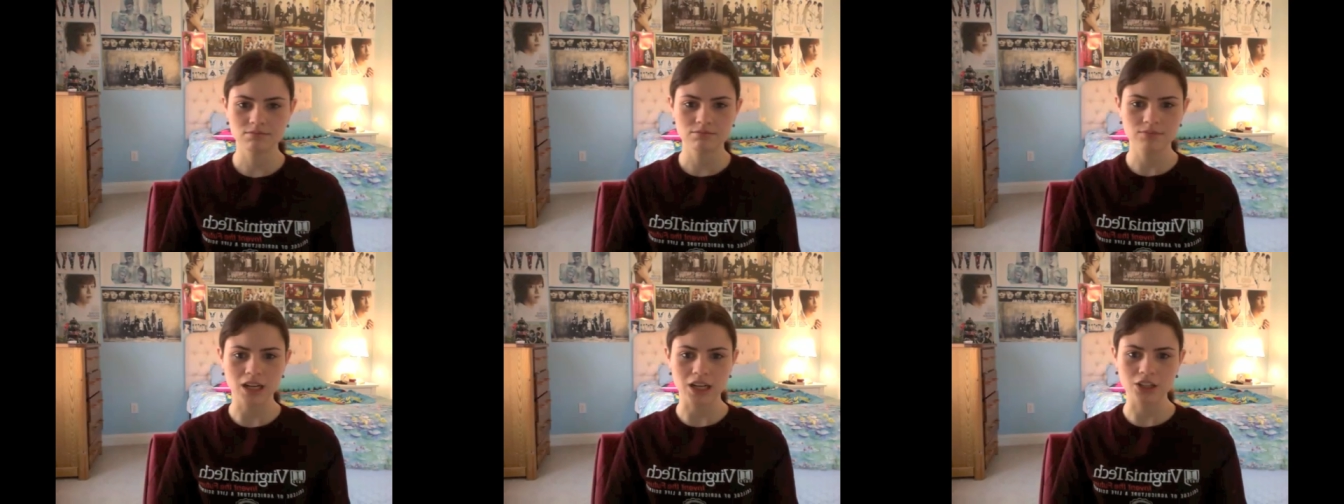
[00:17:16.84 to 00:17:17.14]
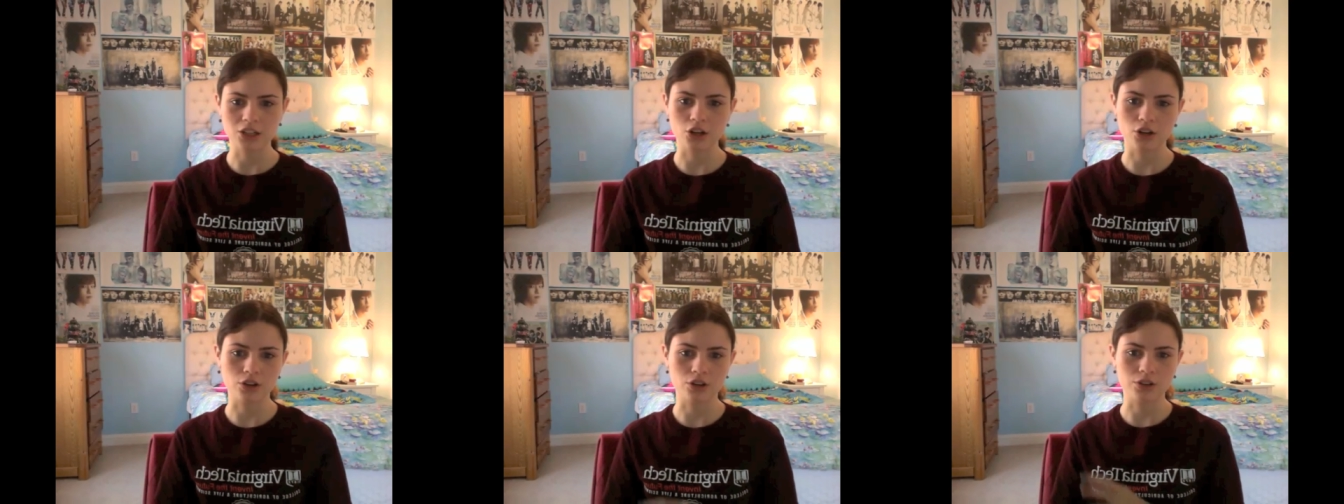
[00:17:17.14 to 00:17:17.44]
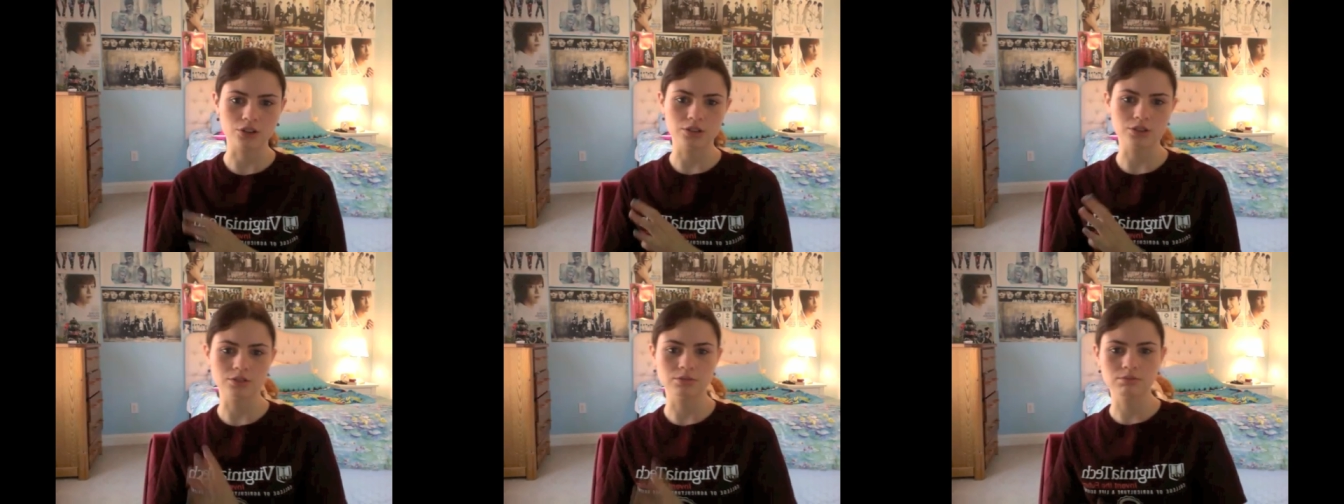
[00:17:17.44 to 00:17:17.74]
a
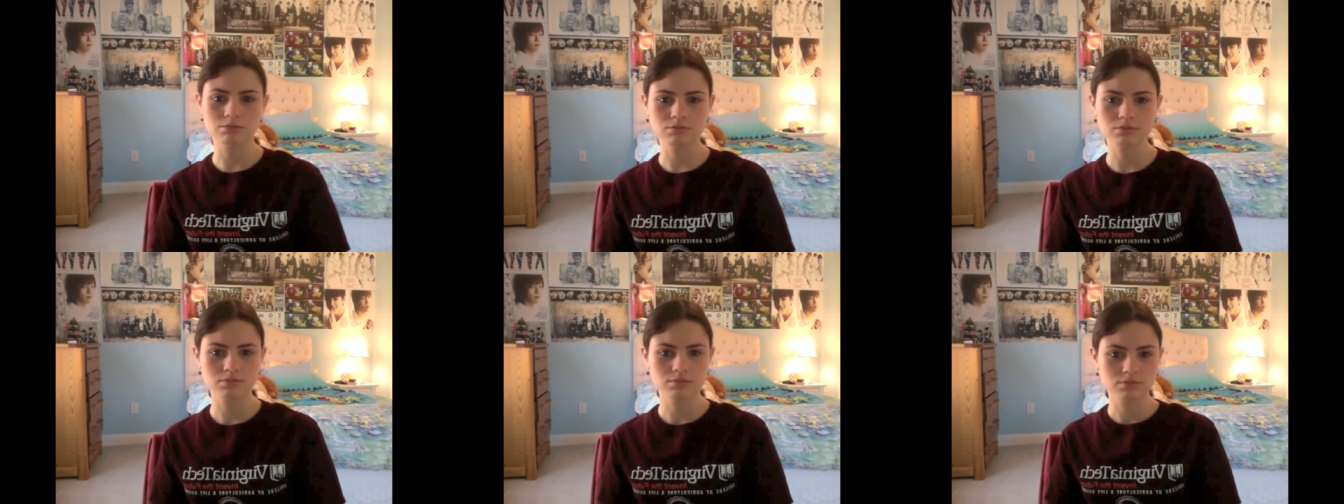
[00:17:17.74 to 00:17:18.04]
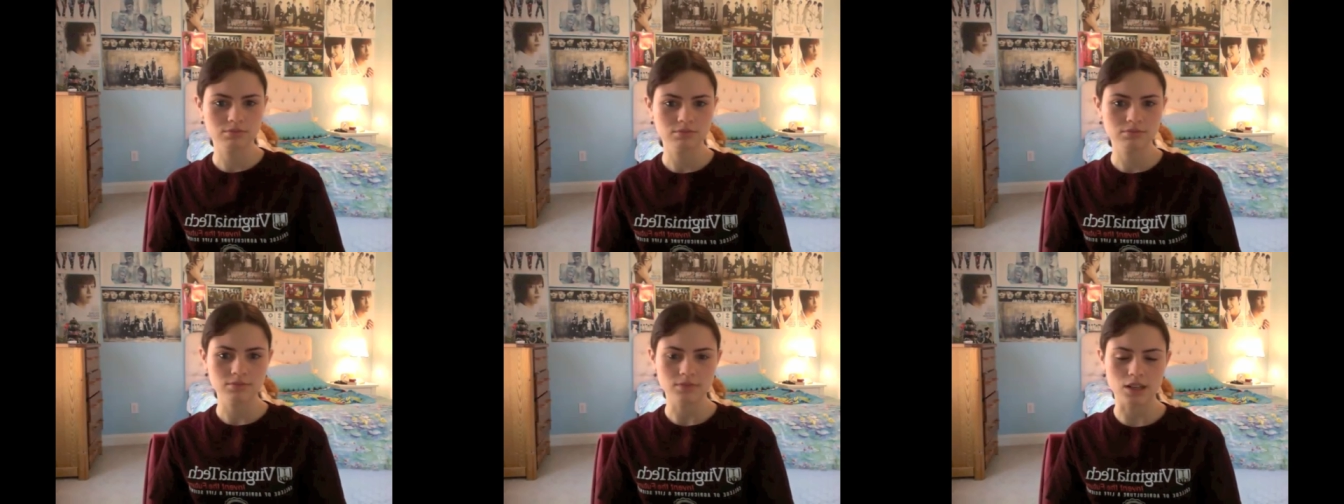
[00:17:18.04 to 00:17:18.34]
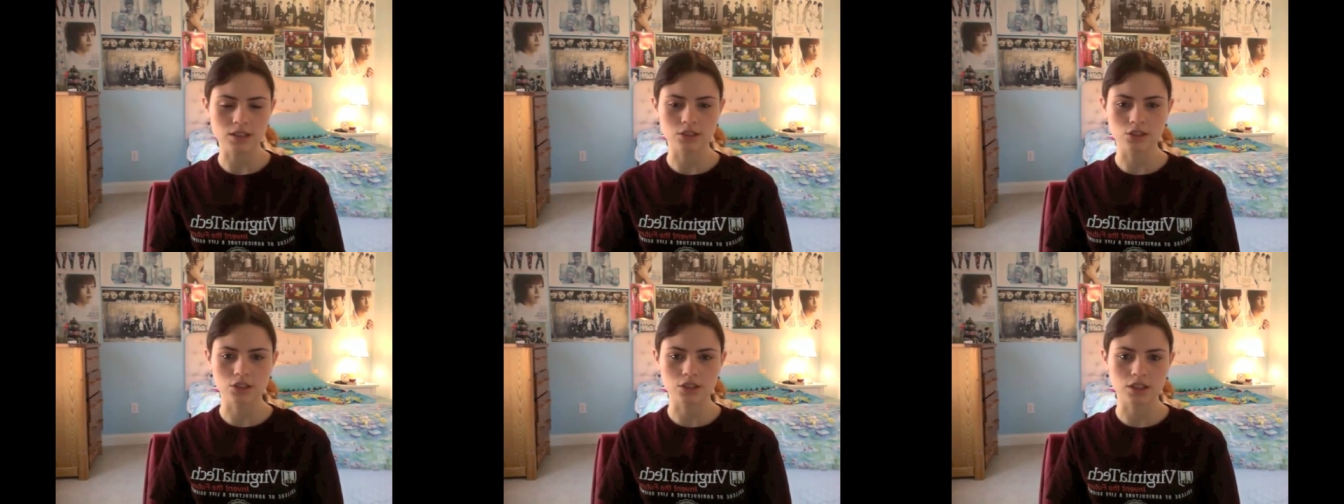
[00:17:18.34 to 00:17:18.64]
girl
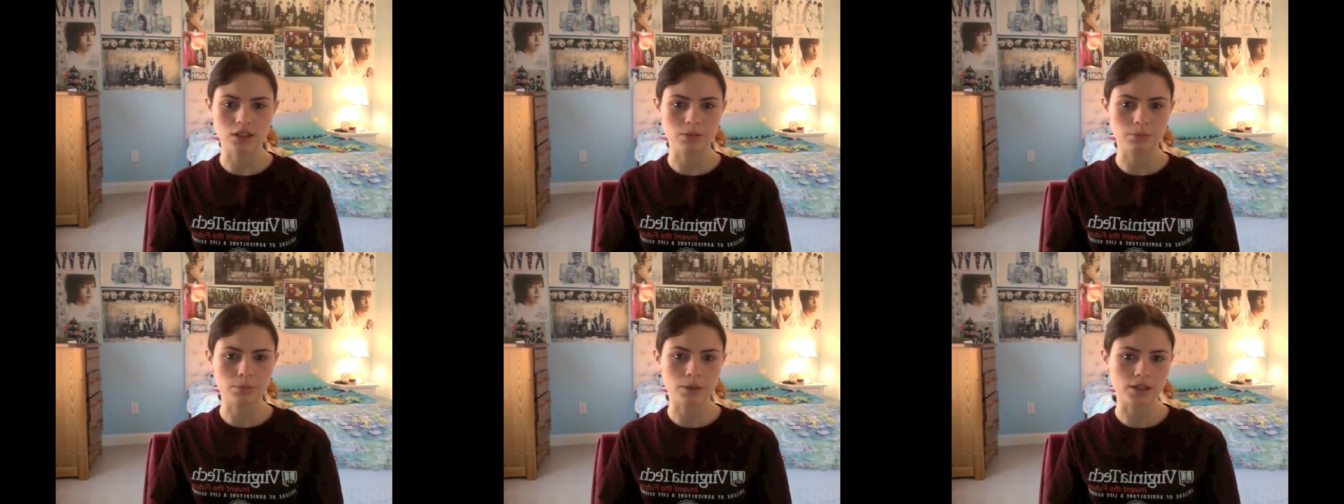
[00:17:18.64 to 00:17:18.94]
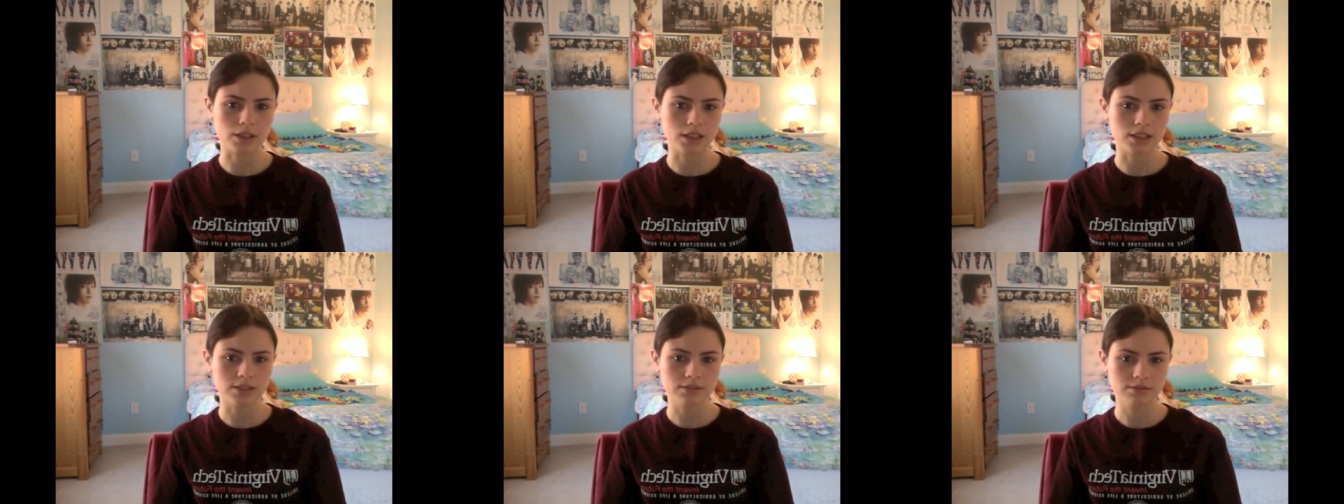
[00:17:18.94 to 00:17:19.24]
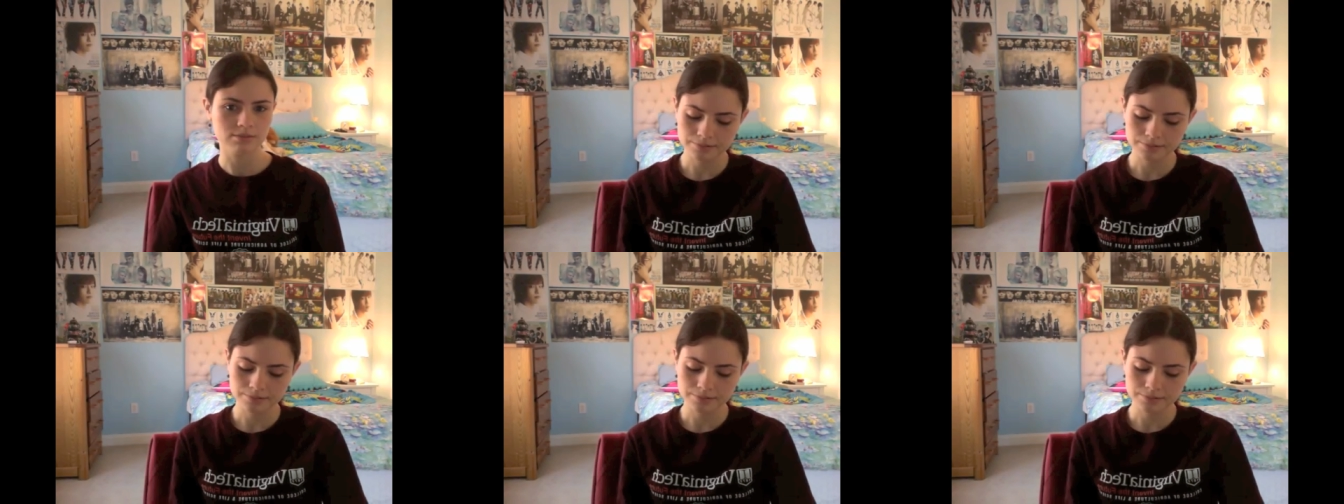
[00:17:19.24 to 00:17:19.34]
under an umbrella.